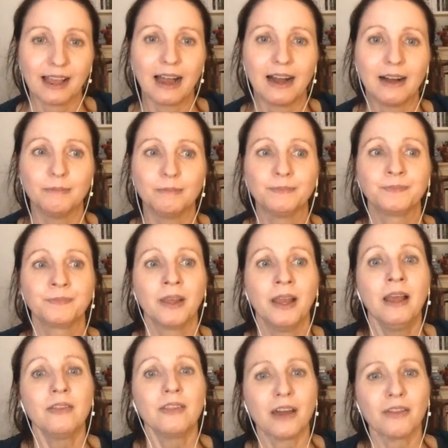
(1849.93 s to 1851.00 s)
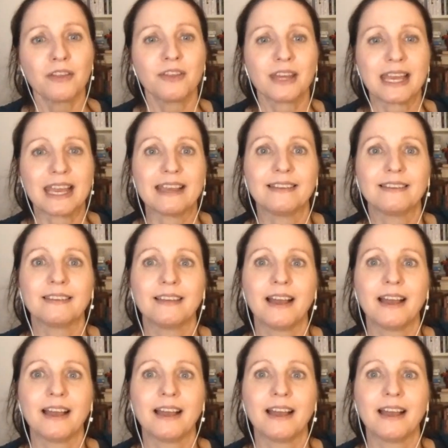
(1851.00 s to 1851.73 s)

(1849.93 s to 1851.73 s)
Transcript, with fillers: Um, the other thing is,